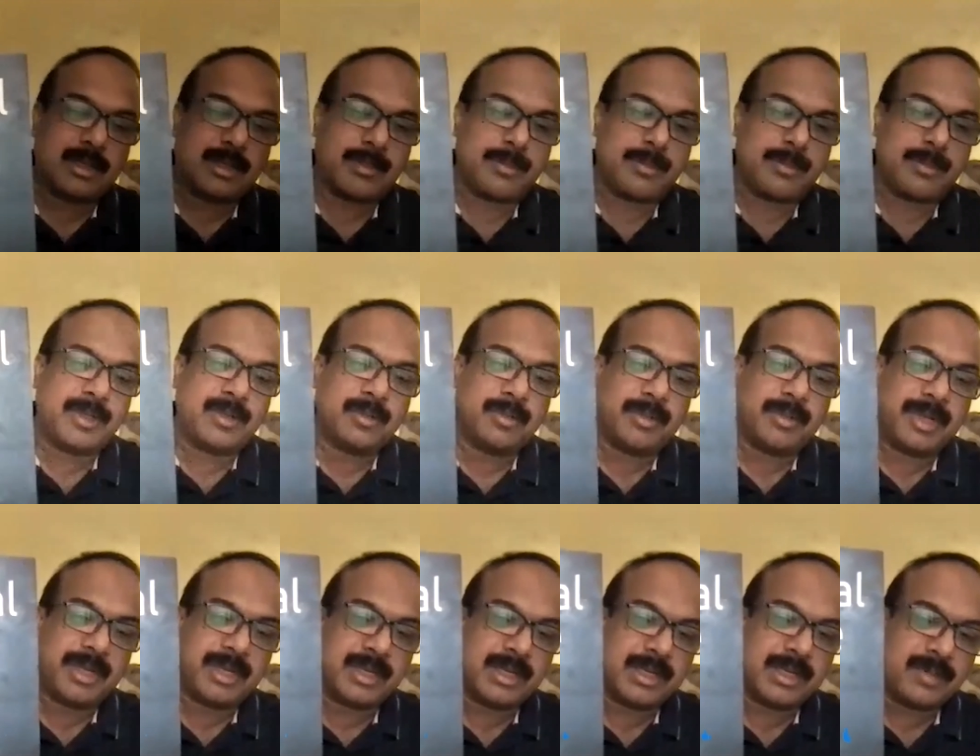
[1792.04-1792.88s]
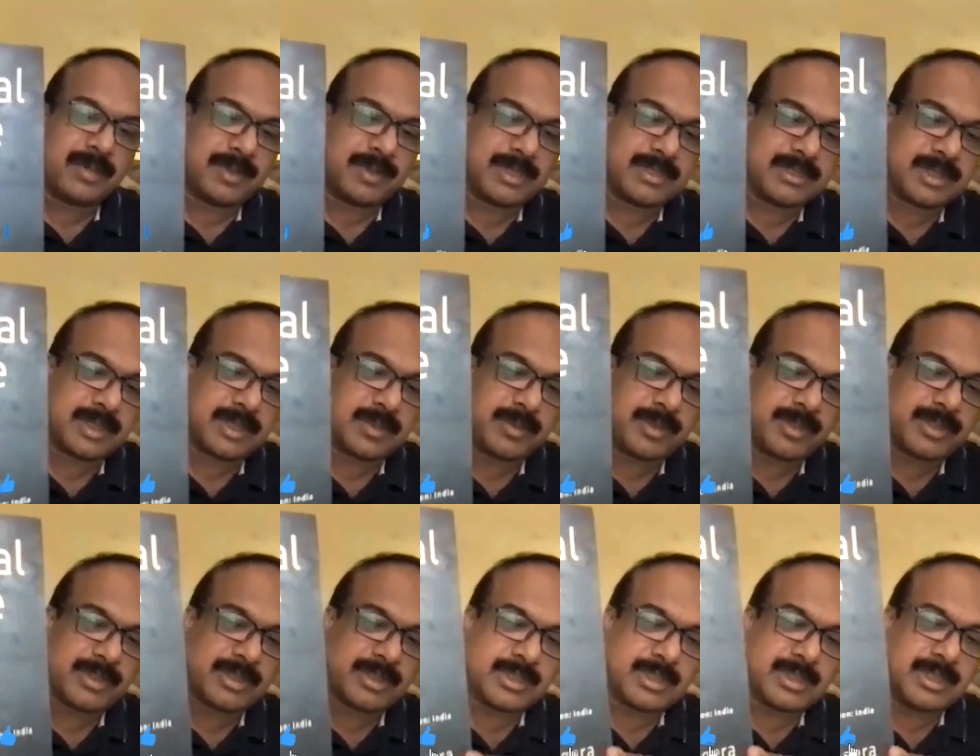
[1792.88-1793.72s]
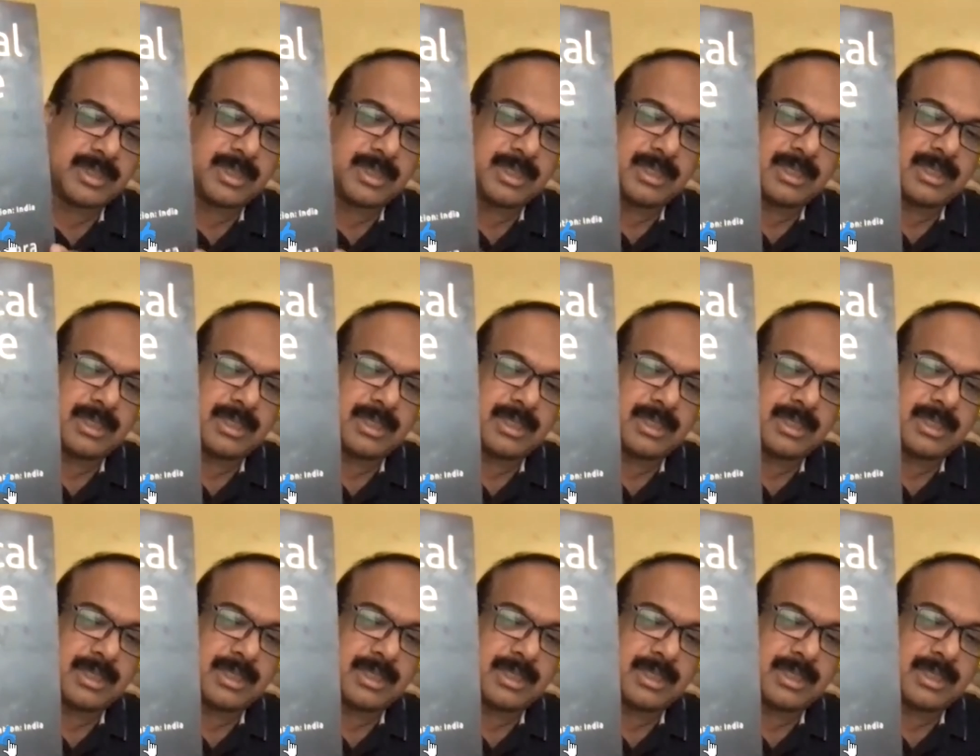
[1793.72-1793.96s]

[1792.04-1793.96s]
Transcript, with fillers: come into medical device innovation